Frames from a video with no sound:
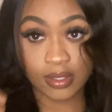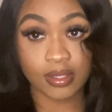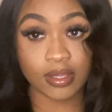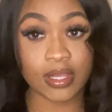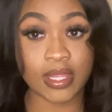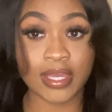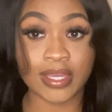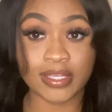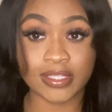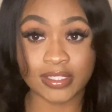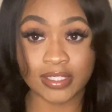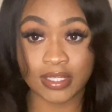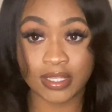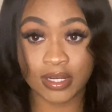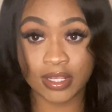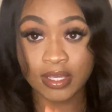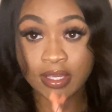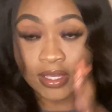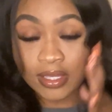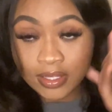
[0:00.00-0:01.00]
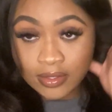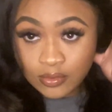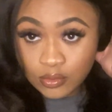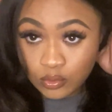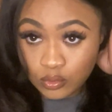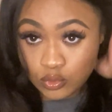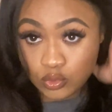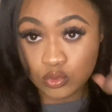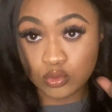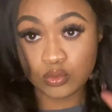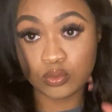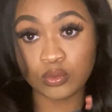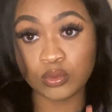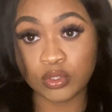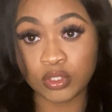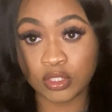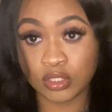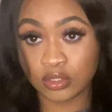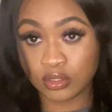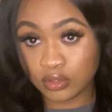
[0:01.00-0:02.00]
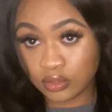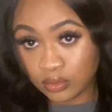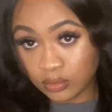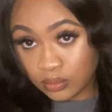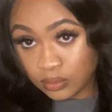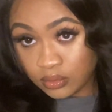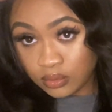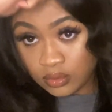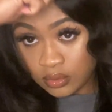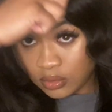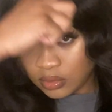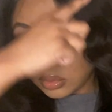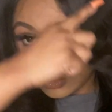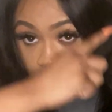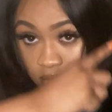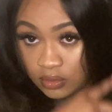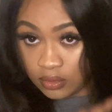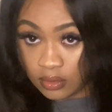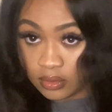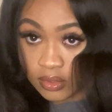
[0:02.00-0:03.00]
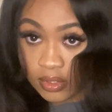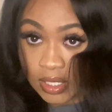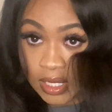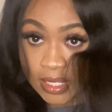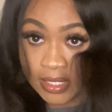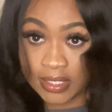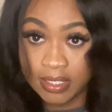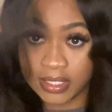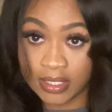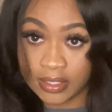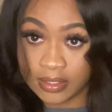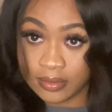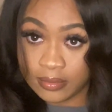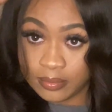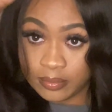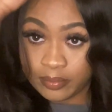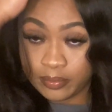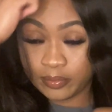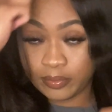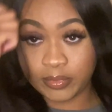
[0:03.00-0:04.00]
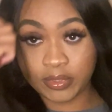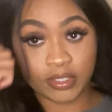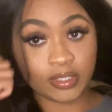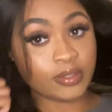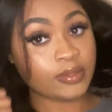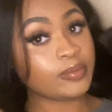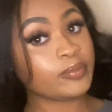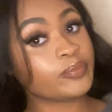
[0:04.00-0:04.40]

like I said, I had no storage like that. But